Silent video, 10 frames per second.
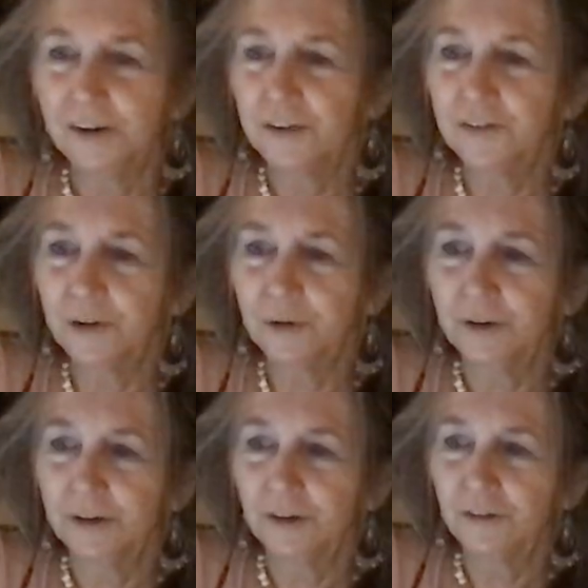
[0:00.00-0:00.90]
So
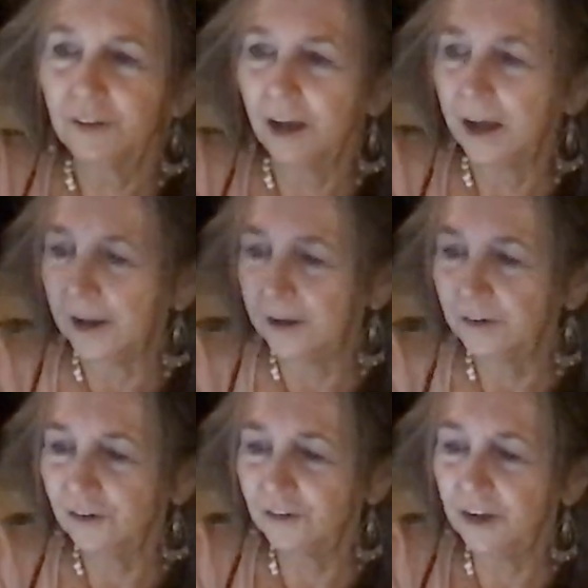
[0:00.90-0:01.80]

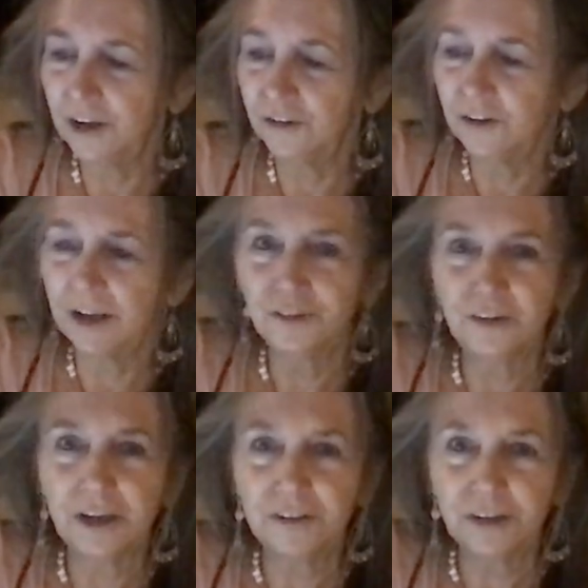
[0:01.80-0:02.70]
shake, shake,
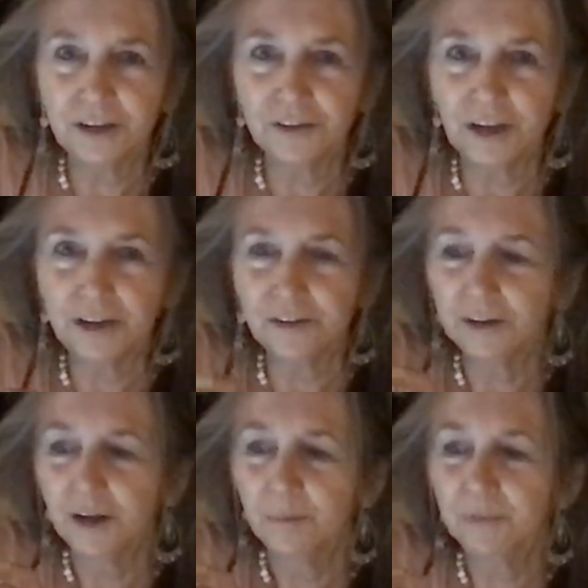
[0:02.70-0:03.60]
shake, shake, shake.
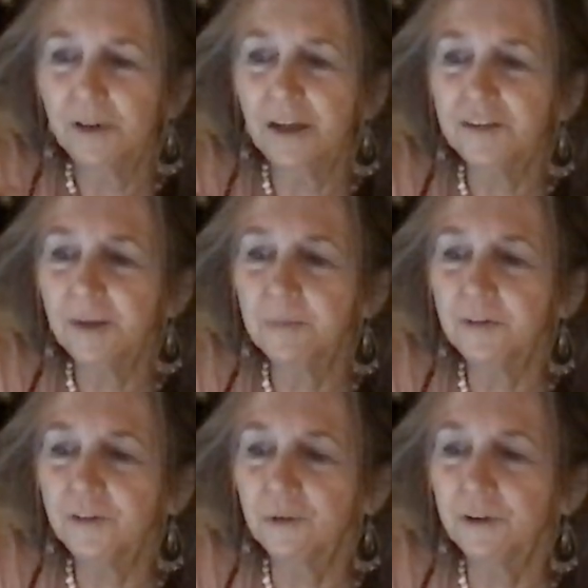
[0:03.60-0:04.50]
Bless up
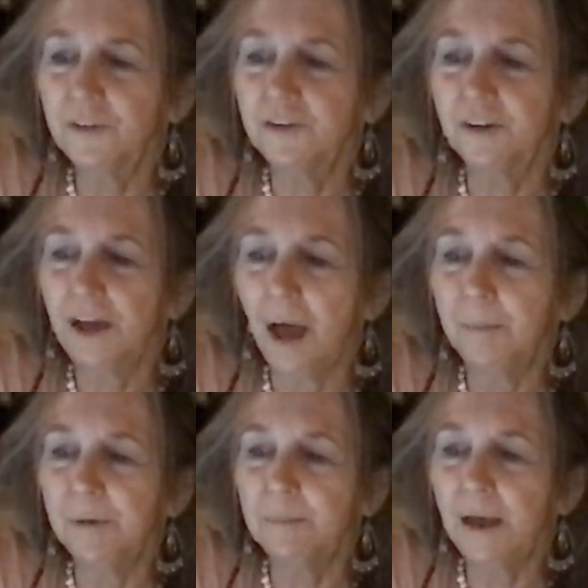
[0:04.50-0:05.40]
this crystal. Help
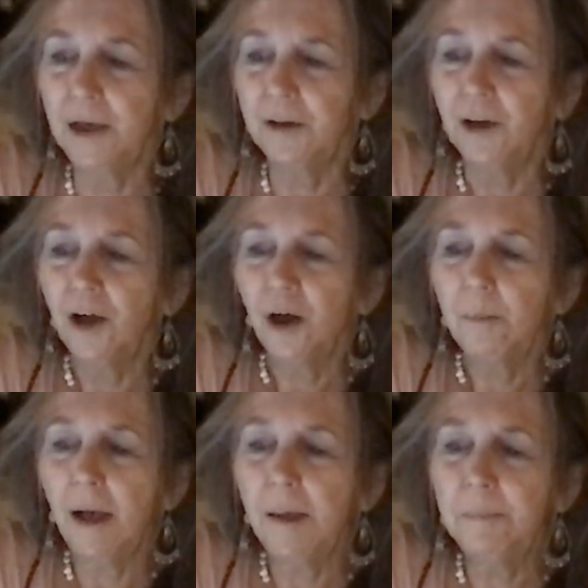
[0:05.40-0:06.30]
it make
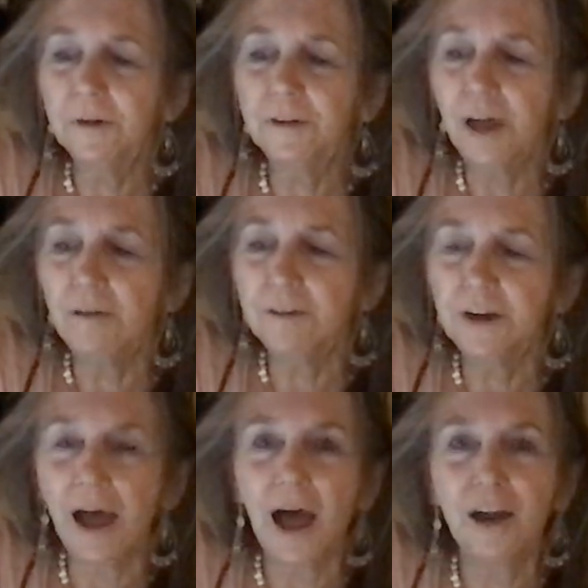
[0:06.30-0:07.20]
my beloved
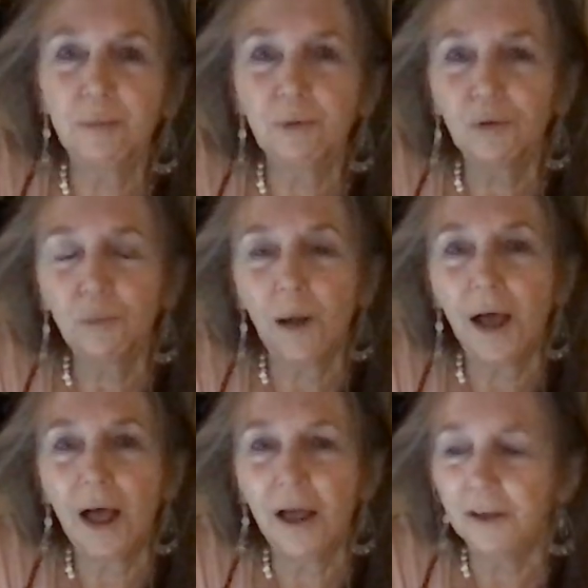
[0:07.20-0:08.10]
animal
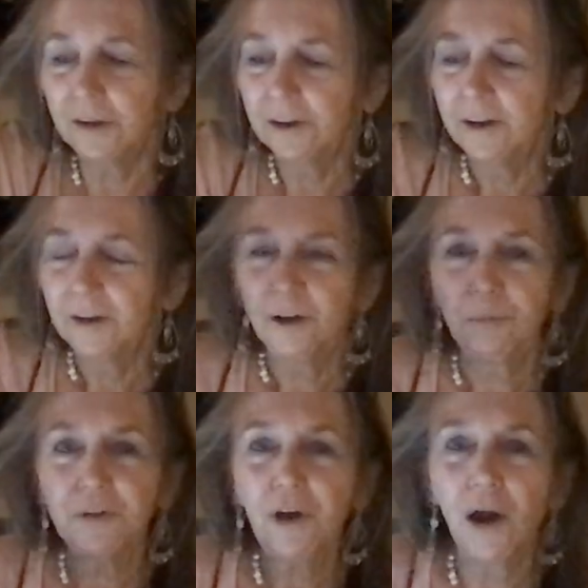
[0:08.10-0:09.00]
well,
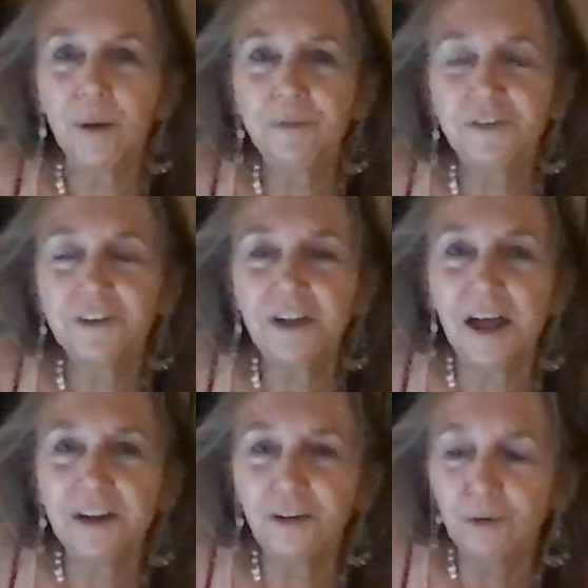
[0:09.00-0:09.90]
with harm to
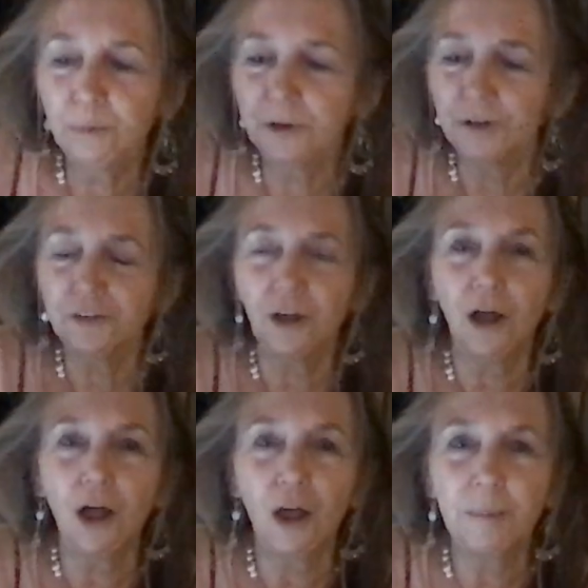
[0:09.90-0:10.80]
none and goodwill to
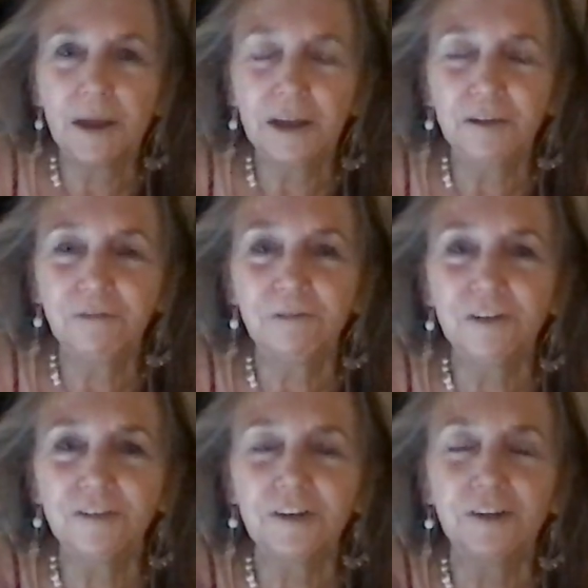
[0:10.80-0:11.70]
all. May he
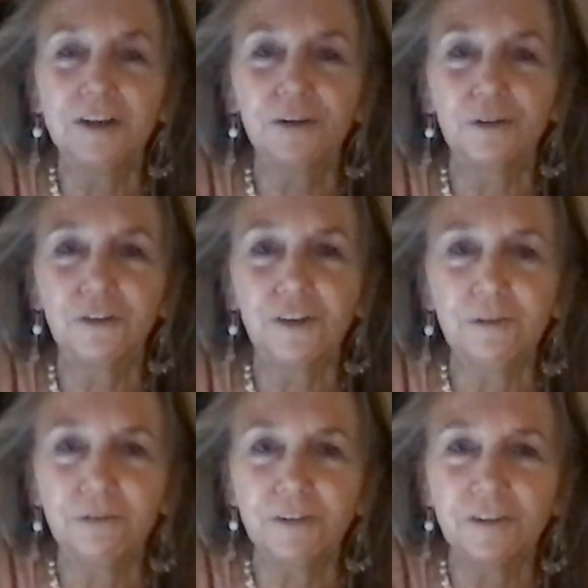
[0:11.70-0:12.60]
physically or she
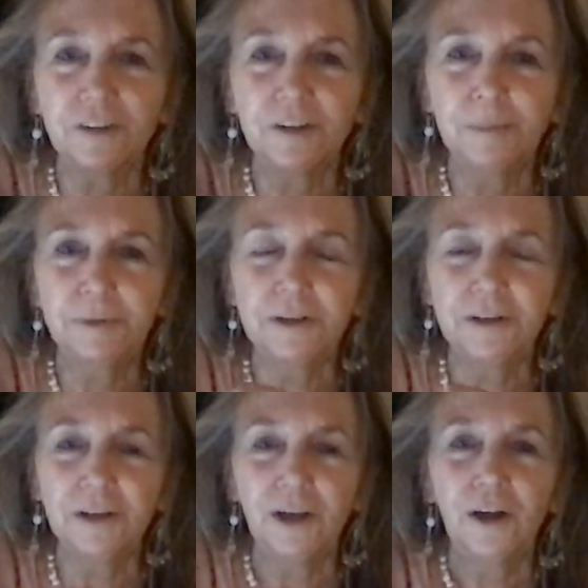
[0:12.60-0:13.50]
physically
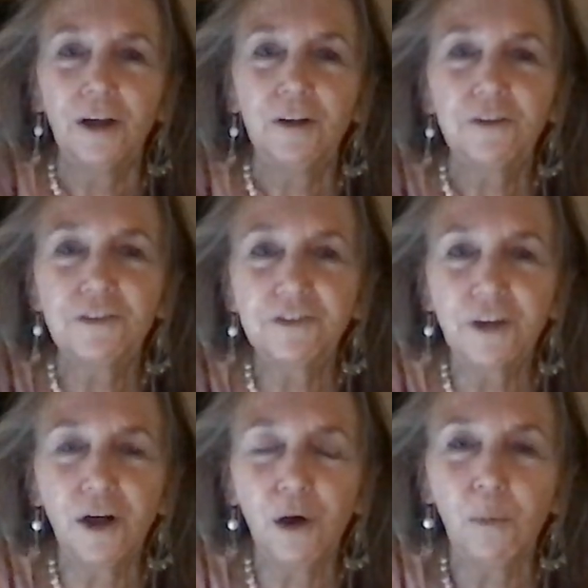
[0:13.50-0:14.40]
be
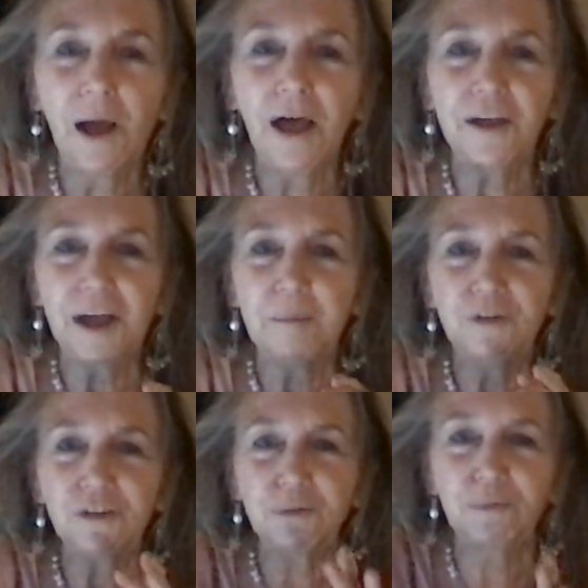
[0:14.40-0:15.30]
so well. And I'm
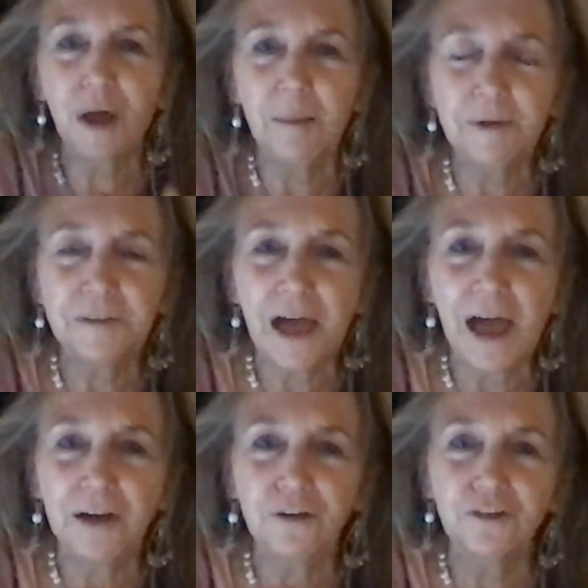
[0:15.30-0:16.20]
just rubbing the
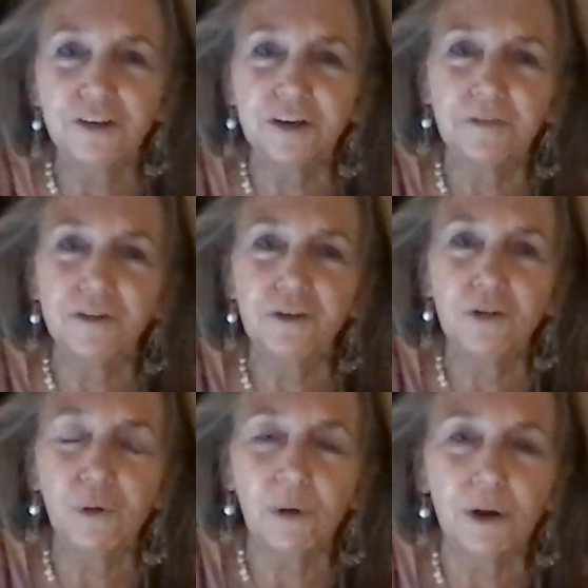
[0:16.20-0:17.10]
energy of the
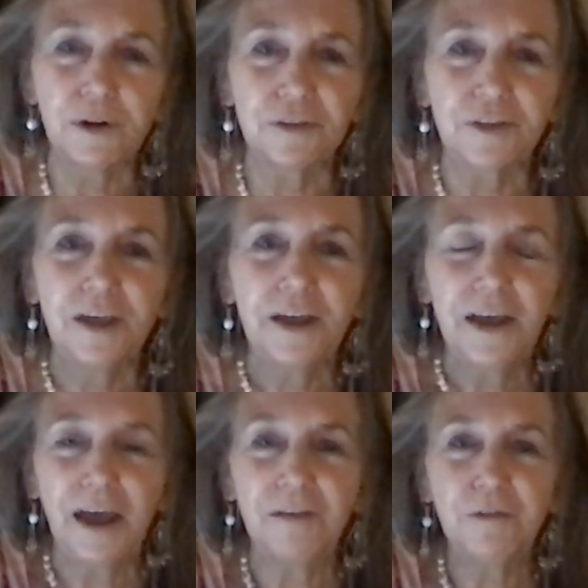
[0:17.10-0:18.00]
north
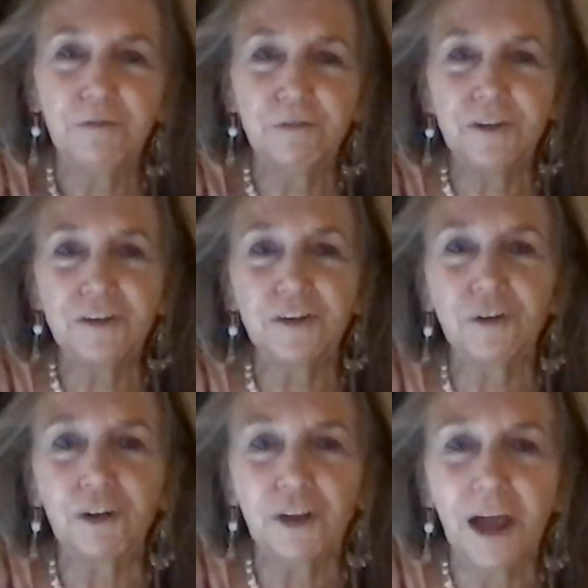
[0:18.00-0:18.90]
and the
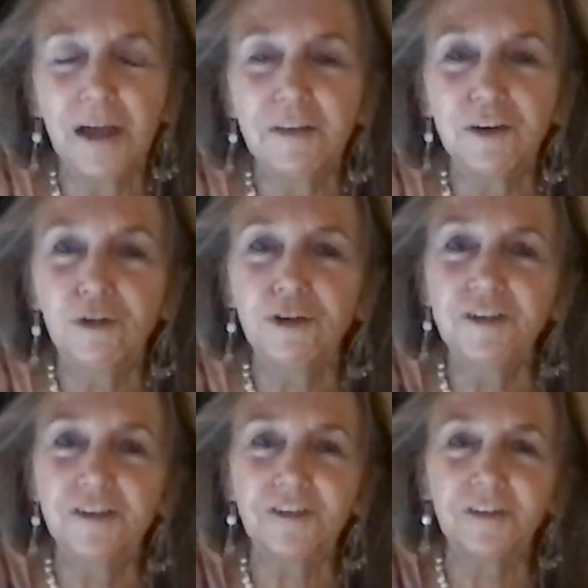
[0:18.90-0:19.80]
physical and the good
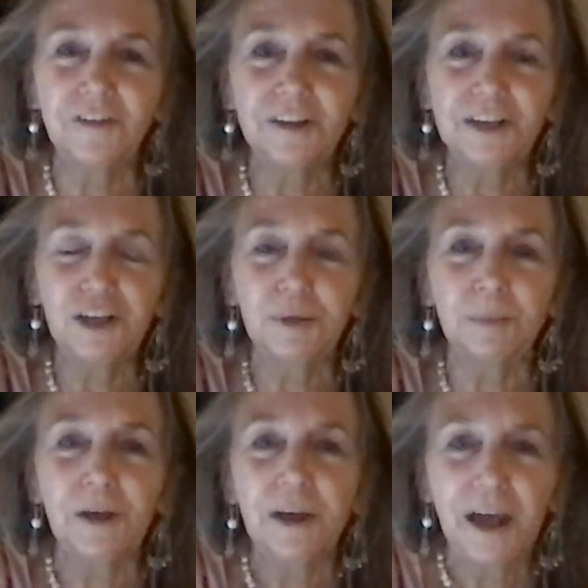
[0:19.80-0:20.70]
sleep
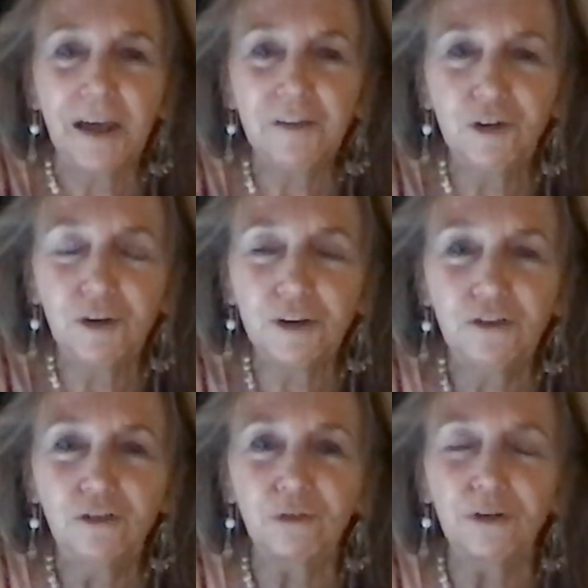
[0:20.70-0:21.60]
and the good
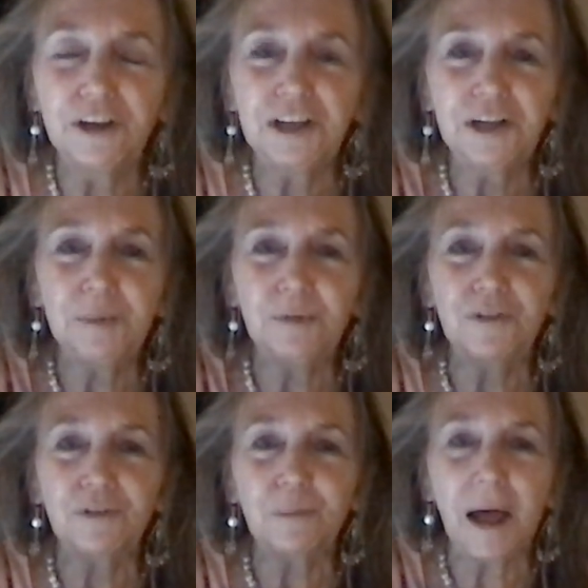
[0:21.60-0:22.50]
dreams
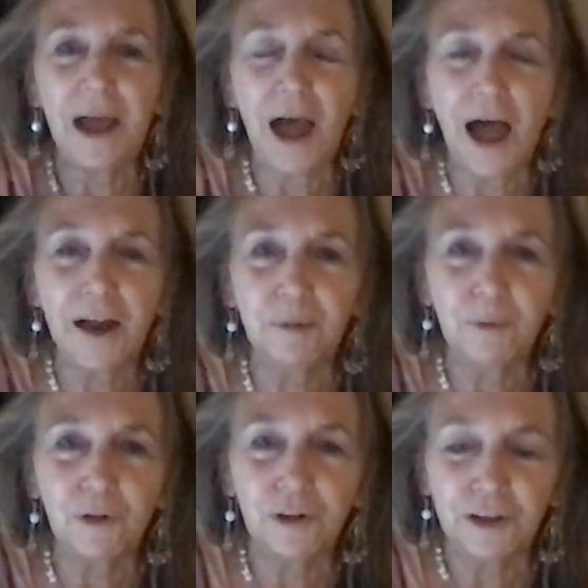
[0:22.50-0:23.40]
for my
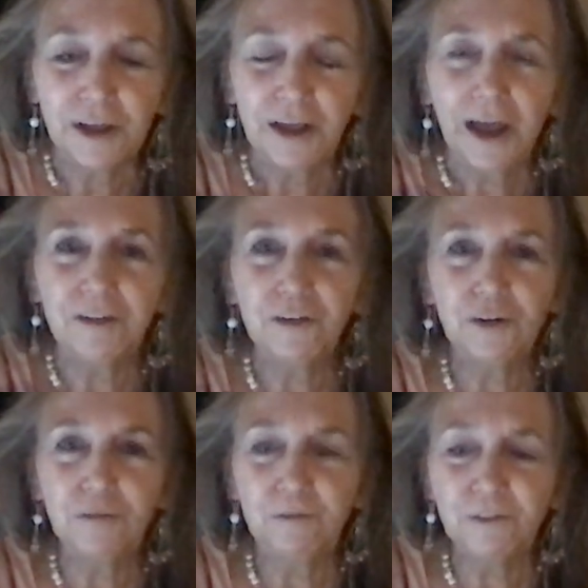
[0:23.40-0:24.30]
animal and the
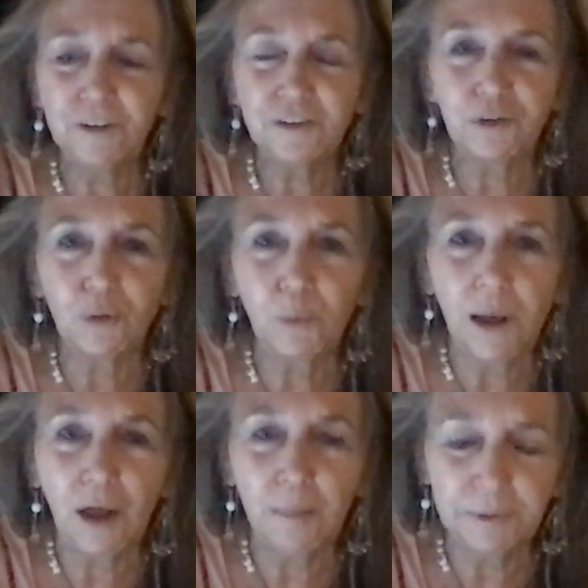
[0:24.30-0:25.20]
good physical
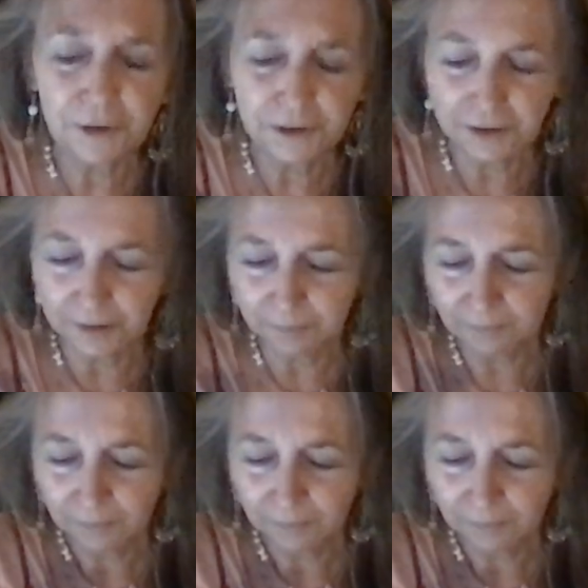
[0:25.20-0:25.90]
well-being.